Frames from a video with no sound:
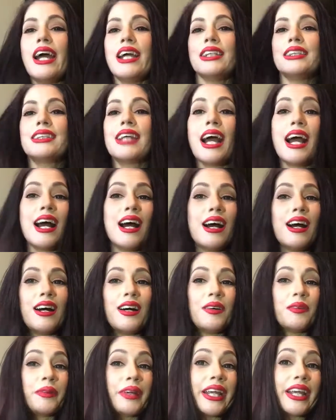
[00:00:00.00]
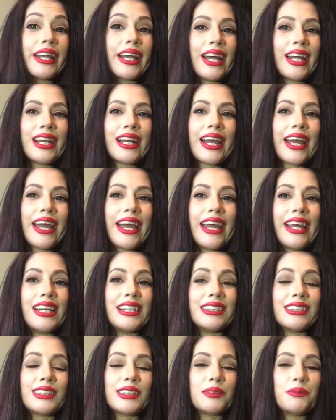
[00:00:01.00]
That is how we get
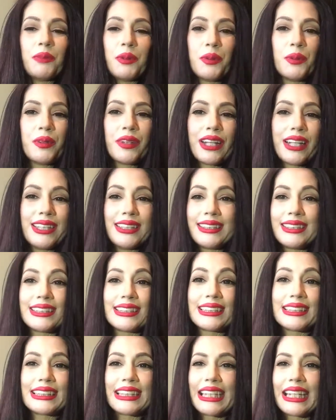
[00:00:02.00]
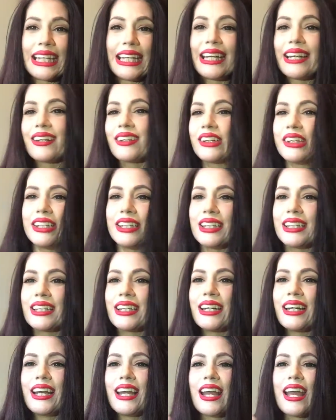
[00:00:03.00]
a smooth and sleek
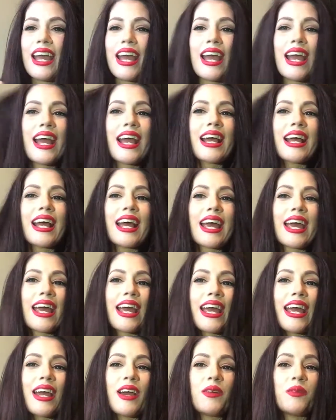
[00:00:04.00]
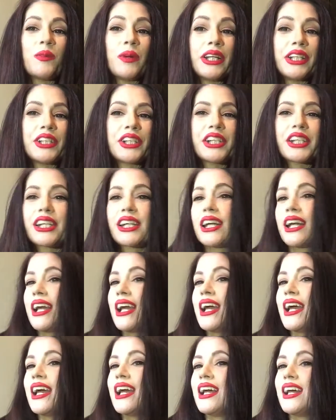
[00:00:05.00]
look, which
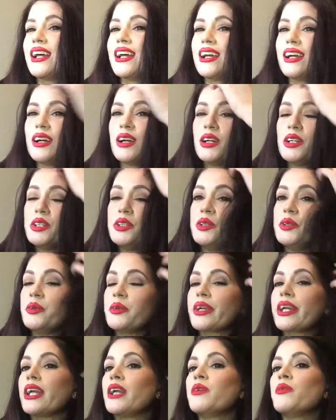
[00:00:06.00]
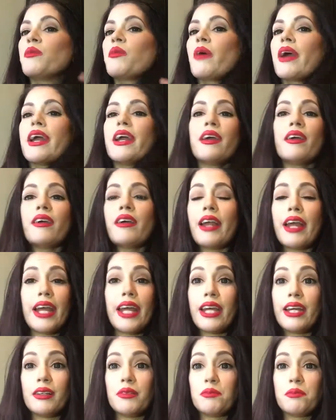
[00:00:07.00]
you can wear
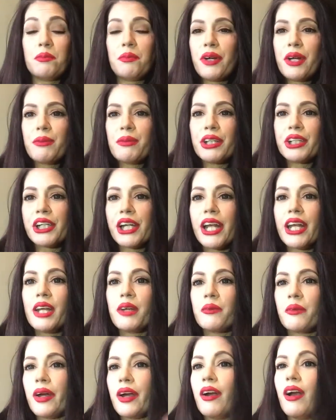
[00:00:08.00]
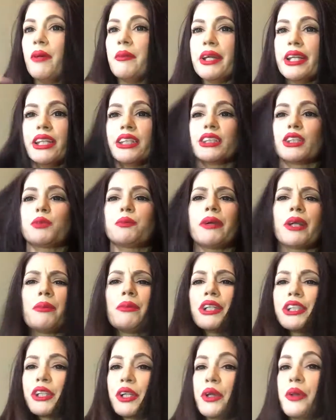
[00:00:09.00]
pretty much anywhere. I mean, this is pretty
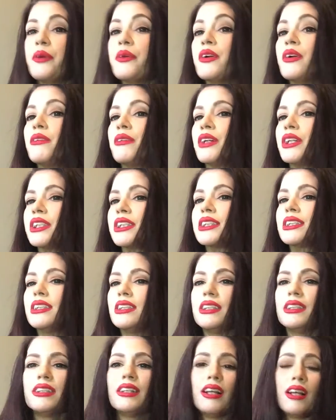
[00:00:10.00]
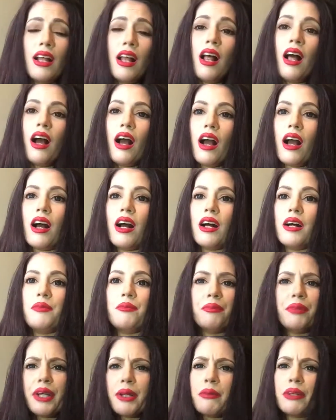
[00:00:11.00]
much a universal
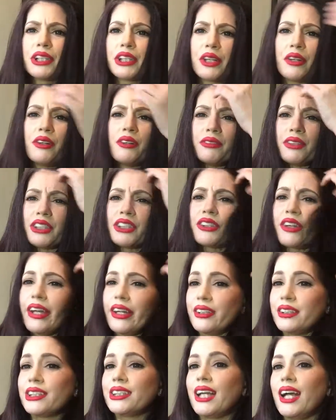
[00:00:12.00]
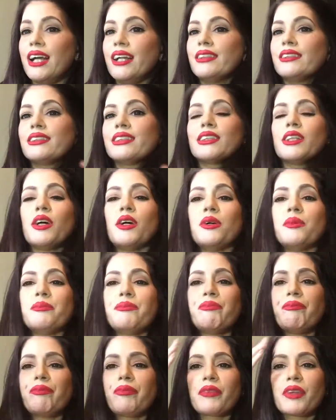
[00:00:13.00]
hairstyle, so
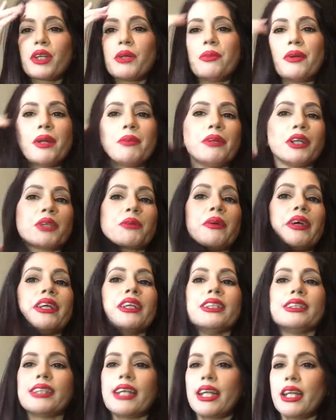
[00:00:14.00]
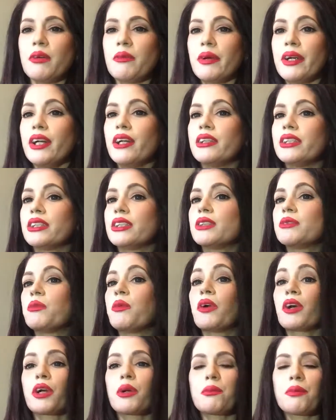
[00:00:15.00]
you pretty much wear this anywhere. This is
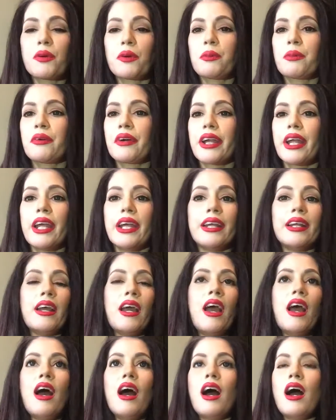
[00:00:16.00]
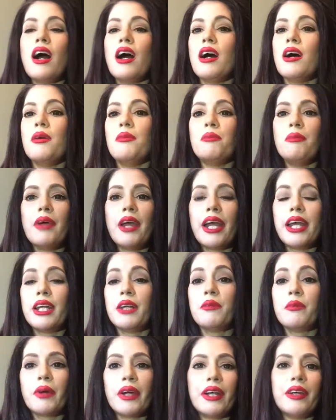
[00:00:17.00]
work appropriate,
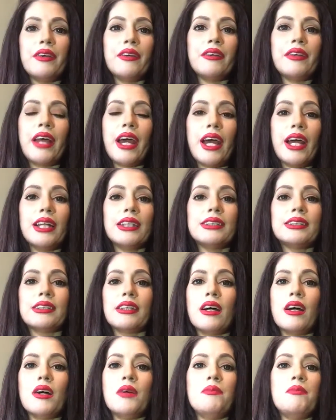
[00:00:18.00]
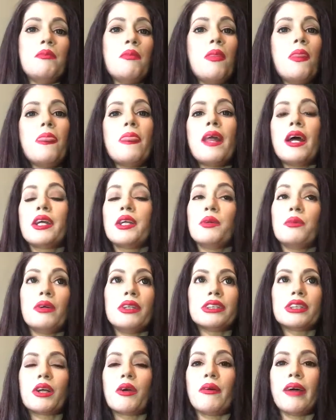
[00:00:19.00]
anywhere that you
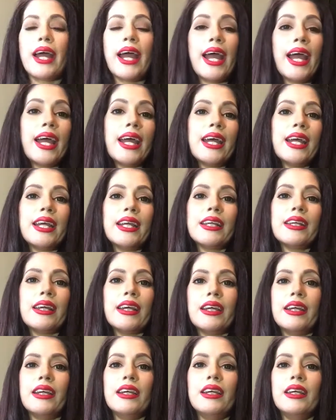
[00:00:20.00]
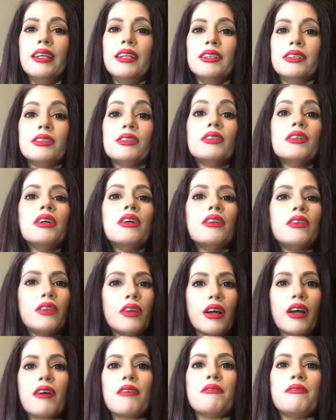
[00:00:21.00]
want to go ahead and
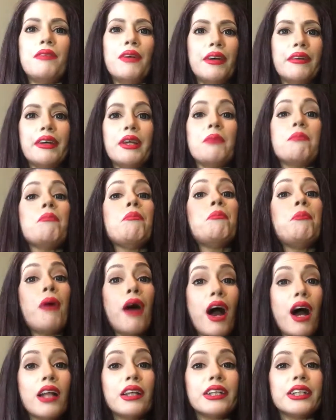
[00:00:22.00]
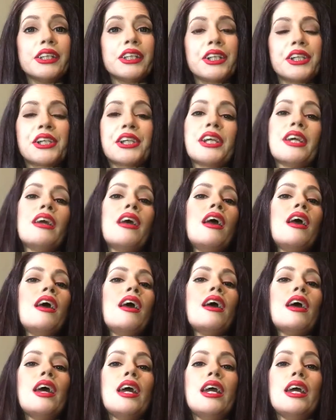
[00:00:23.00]
look very polished
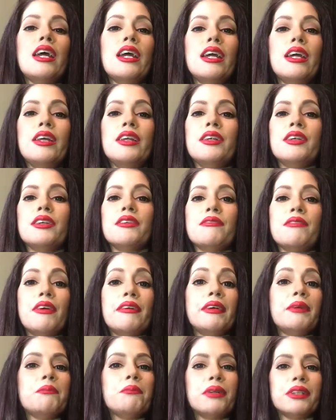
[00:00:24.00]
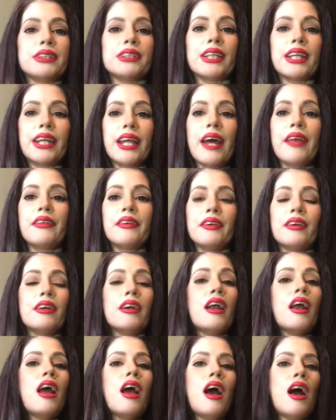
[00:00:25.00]
and very put
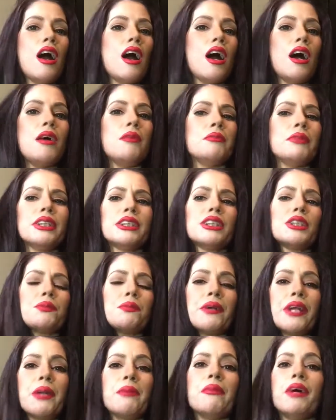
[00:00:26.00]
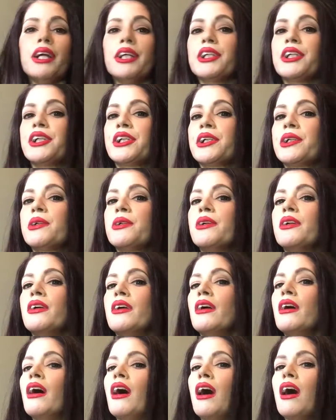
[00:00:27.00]
together. This is pretty much
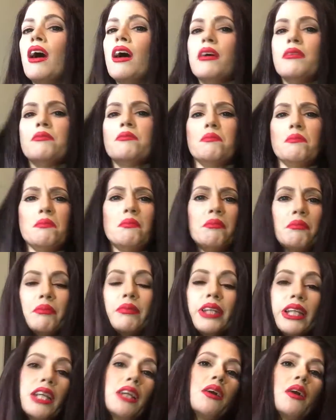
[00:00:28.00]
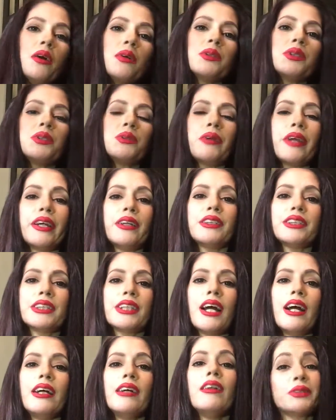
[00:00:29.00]
the go-to
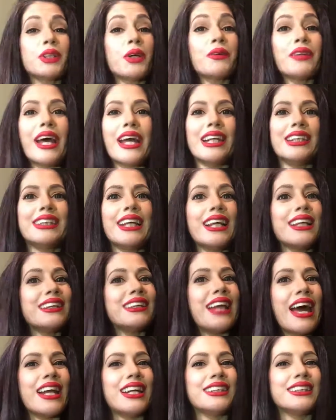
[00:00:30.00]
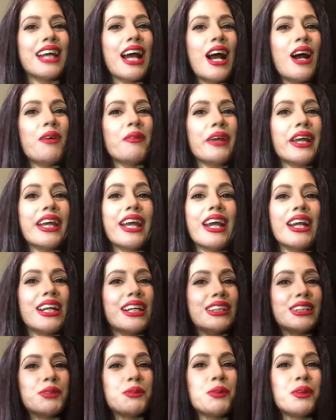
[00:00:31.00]
hairstyle. So that is it. That is how we get
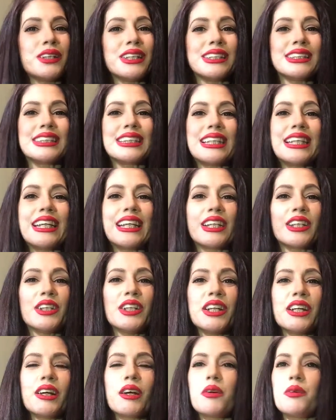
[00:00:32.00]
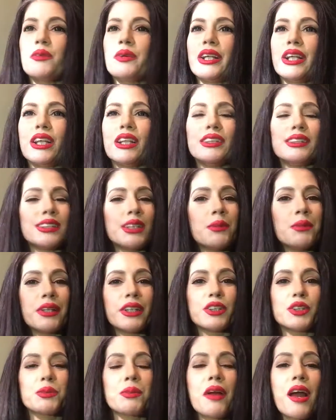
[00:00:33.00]
a smooth and sleek look with some
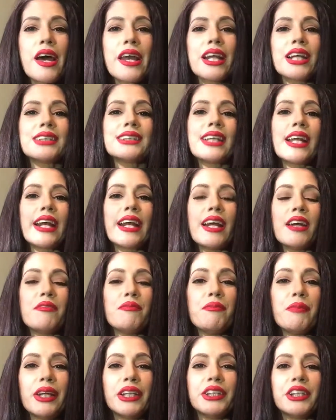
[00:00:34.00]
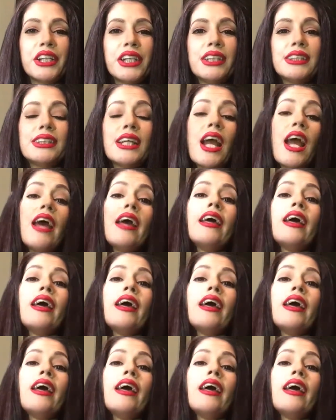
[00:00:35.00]
of those products that I have mentioned.